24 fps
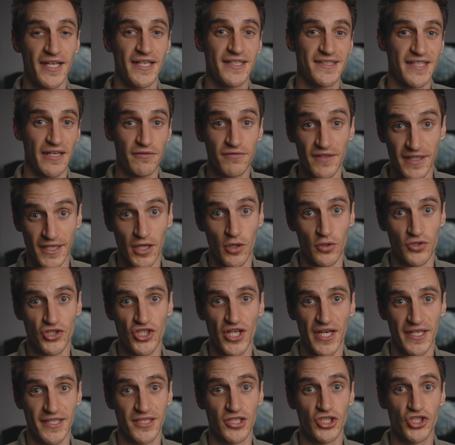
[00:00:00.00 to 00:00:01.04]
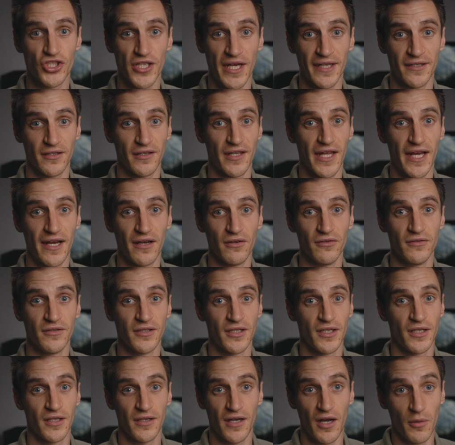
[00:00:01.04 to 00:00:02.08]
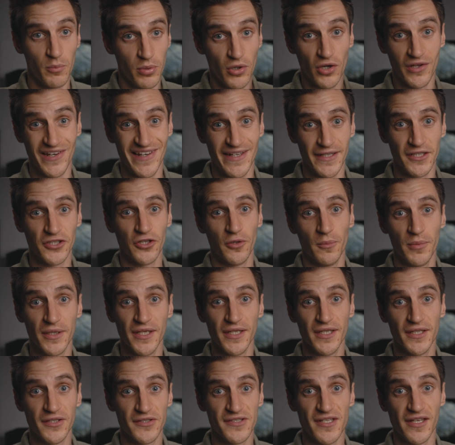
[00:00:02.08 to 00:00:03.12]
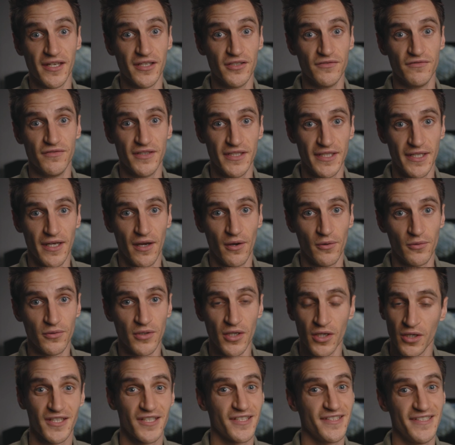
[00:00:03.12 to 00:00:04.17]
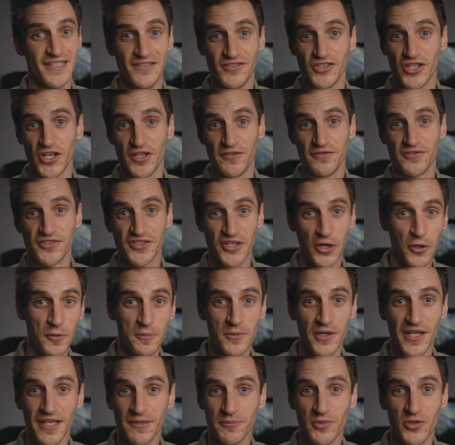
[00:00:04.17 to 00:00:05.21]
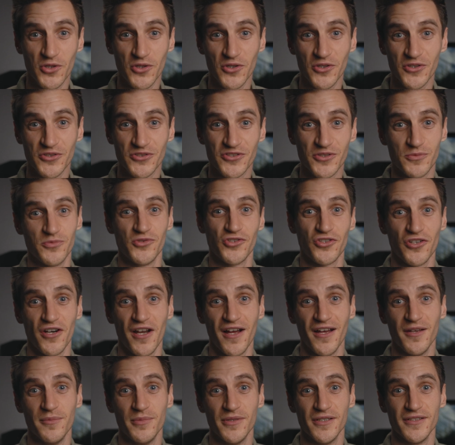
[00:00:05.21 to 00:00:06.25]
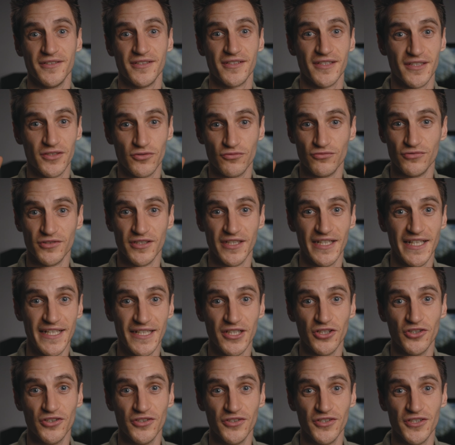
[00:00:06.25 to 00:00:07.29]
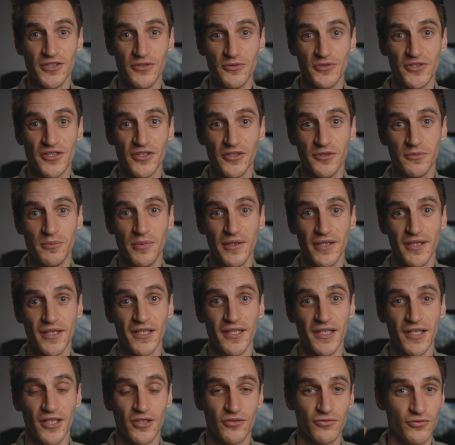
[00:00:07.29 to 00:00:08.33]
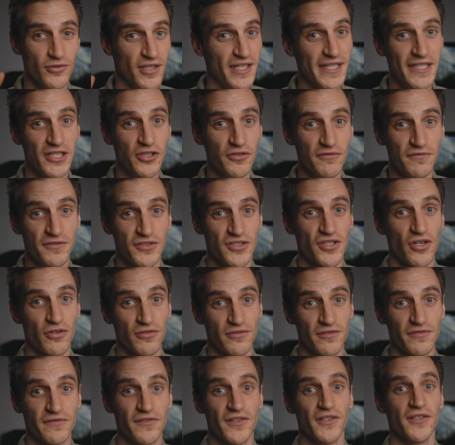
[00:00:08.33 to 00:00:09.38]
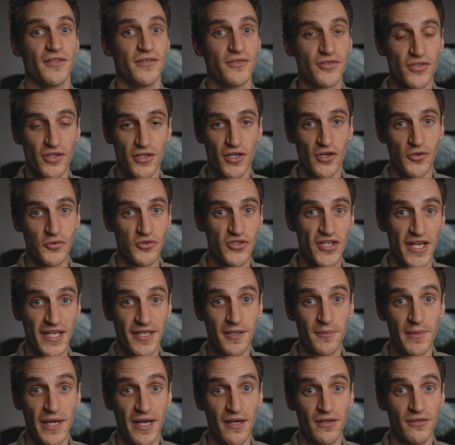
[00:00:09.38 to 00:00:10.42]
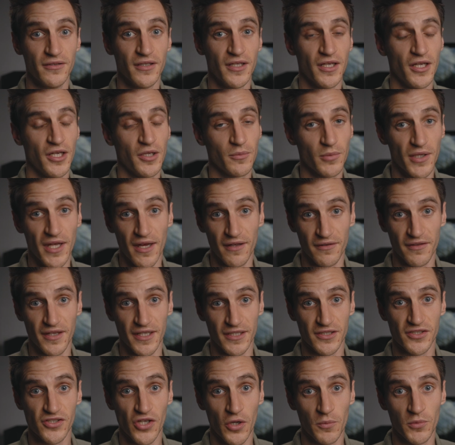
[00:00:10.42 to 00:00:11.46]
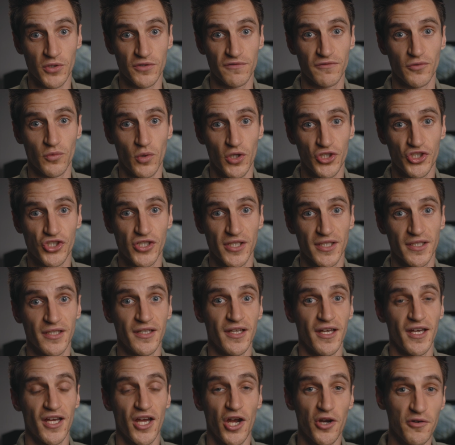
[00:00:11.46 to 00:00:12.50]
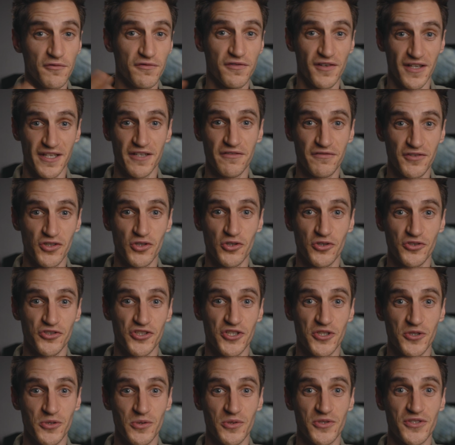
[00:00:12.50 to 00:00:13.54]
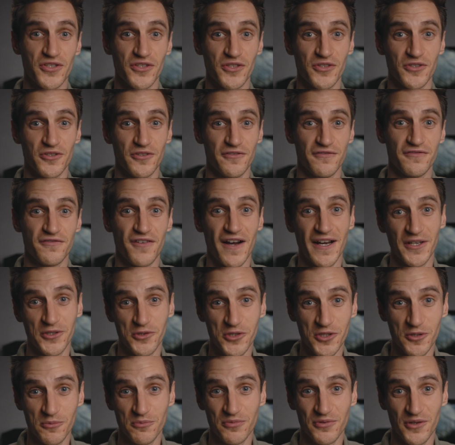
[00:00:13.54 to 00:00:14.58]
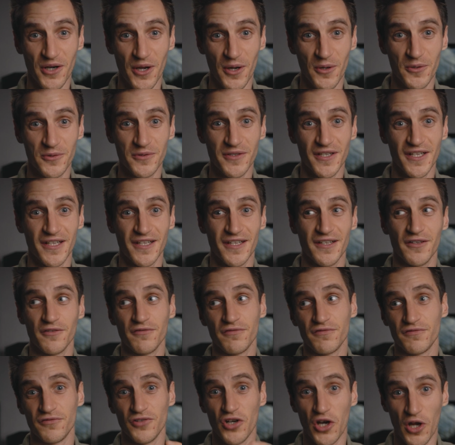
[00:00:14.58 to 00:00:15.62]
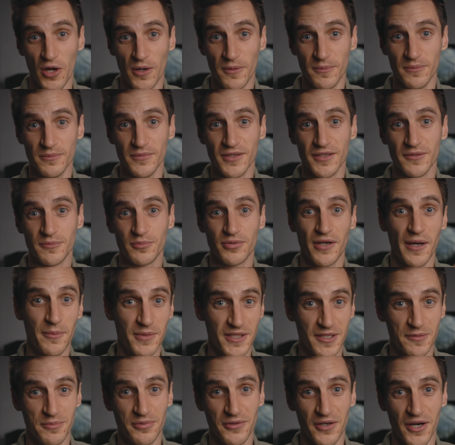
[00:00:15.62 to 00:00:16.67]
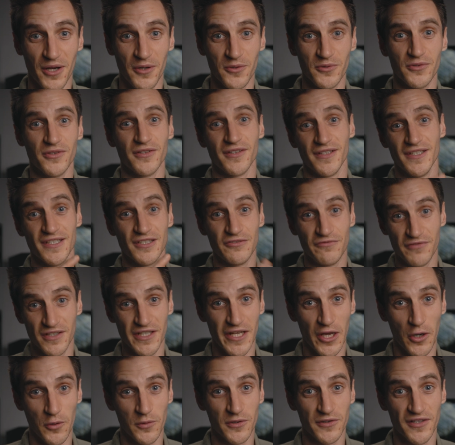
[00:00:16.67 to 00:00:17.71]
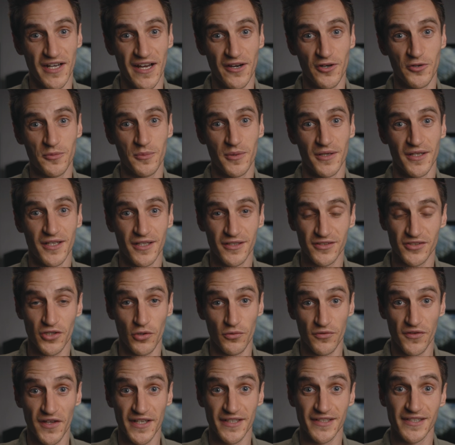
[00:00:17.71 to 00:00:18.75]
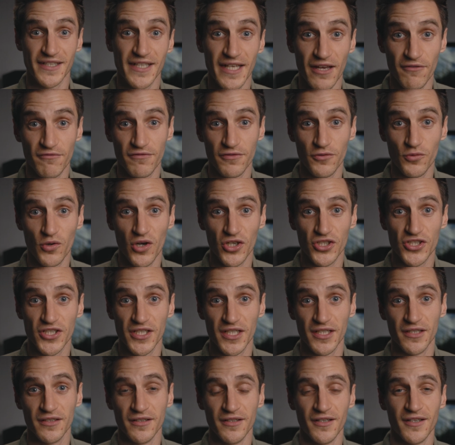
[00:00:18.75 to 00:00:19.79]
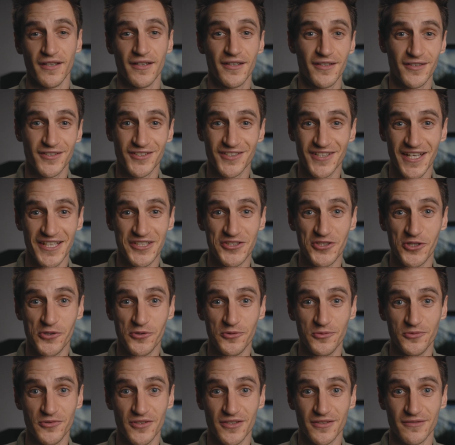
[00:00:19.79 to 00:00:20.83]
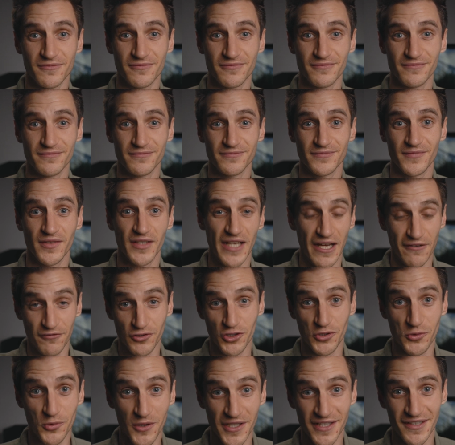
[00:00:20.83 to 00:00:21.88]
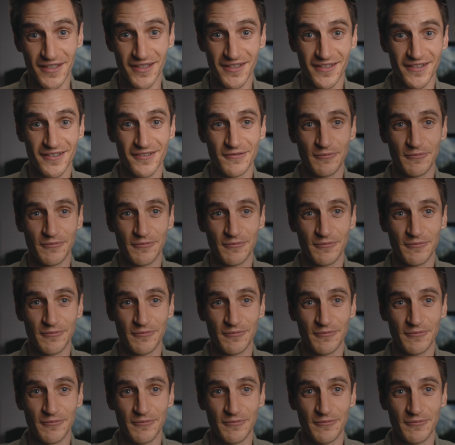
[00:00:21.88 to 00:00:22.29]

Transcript: Definitely go and check his channel out. I'll put a link up here to his video. Deserves so many more subscribers. He's a really good YouTuber, really good photographer, so go and check him out. But yeah, thanks so much for watching. Hopefully, if you're new to Final Cut Pro from Premiere Pro, this video will help. So thanks again for watching. Stay tuned and have a good week.